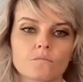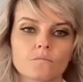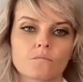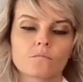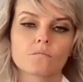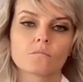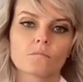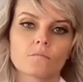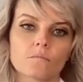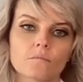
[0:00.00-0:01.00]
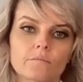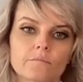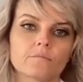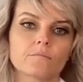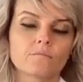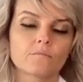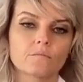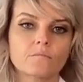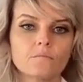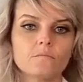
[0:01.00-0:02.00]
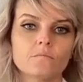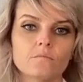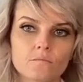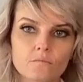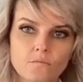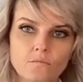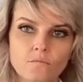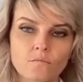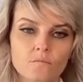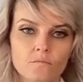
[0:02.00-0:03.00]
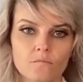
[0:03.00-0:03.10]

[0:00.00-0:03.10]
This person isn't speaking.